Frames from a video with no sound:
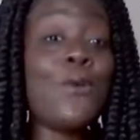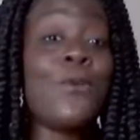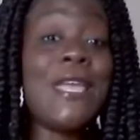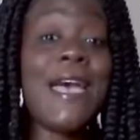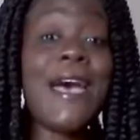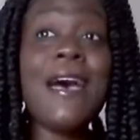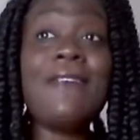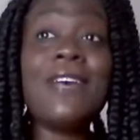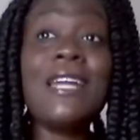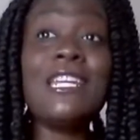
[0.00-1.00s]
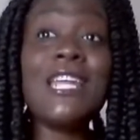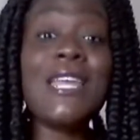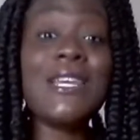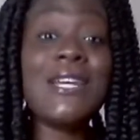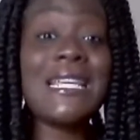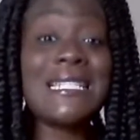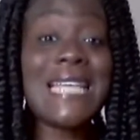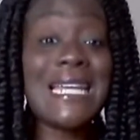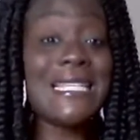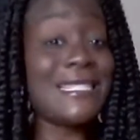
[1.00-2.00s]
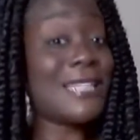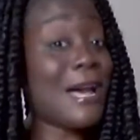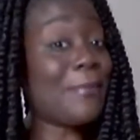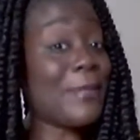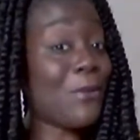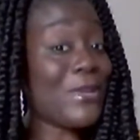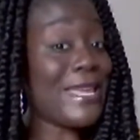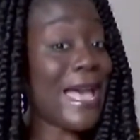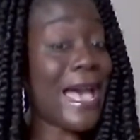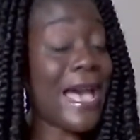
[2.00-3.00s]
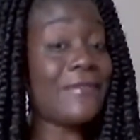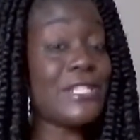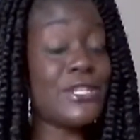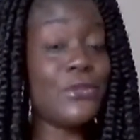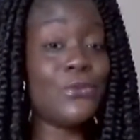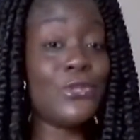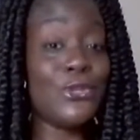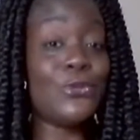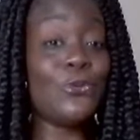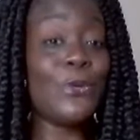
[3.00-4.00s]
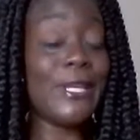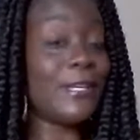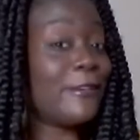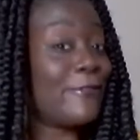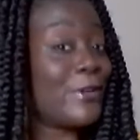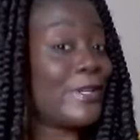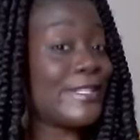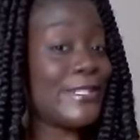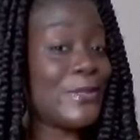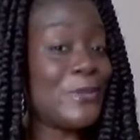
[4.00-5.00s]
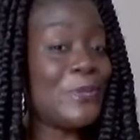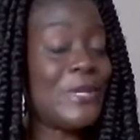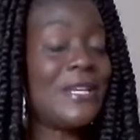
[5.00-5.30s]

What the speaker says: We have another exciting stop that we have to do here very soon.